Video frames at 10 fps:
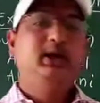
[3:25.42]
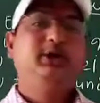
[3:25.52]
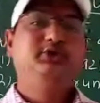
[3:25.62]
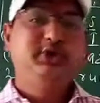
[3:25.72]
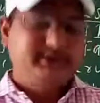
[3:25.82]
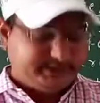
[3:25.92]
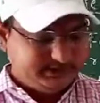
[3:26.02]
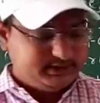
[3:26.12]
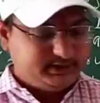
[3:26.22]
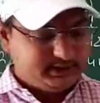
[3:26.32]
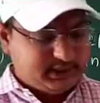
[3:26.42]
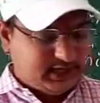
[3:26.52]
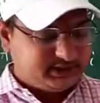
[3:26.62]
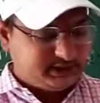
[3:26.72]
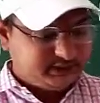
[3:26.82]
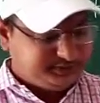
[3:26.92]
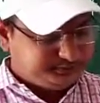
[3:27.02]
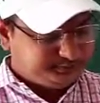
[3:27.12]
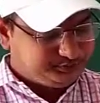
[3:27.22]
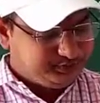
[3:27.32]
Students, the last
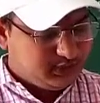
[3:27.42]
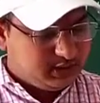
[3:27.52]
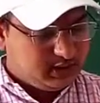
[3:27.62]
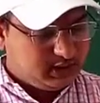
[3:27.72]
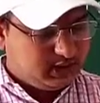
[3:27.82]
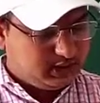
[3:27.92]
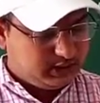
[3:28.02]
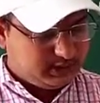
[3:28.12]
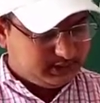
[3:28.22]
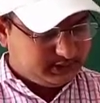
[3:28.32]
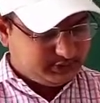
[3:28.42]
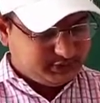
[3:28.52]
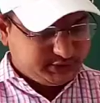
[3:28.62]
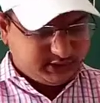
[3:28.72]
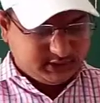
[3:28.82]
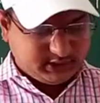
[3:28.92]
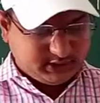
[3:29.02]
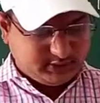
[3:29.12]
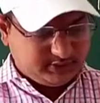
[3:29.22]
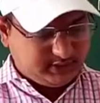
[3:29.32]
question in the
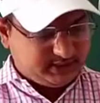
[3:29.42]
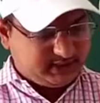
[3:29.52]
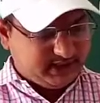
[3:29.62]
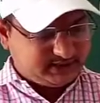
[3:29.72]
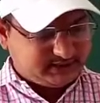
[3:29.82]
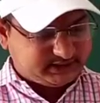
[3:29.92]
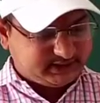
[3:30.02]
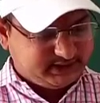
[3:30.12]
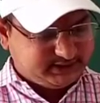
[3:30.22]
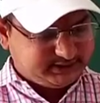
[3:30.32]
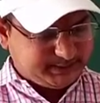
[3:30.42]
fill in the blanks section is,